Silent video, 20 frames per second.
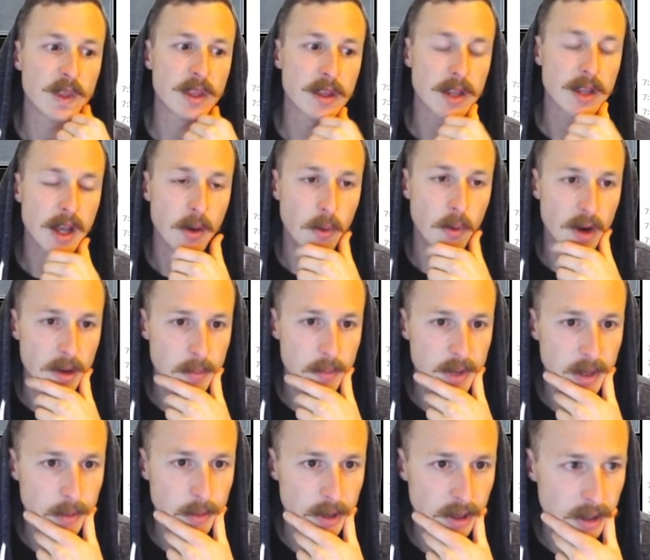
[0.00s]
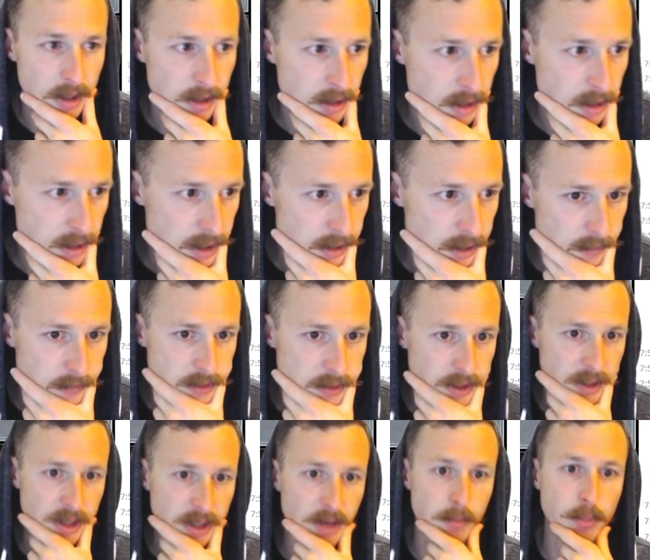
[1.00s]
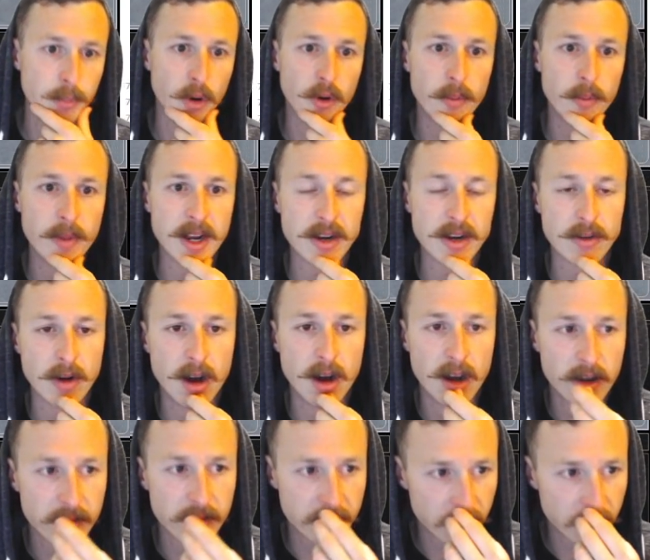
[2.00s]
want to be able to Hunger. So they're gonna bolt my Groff.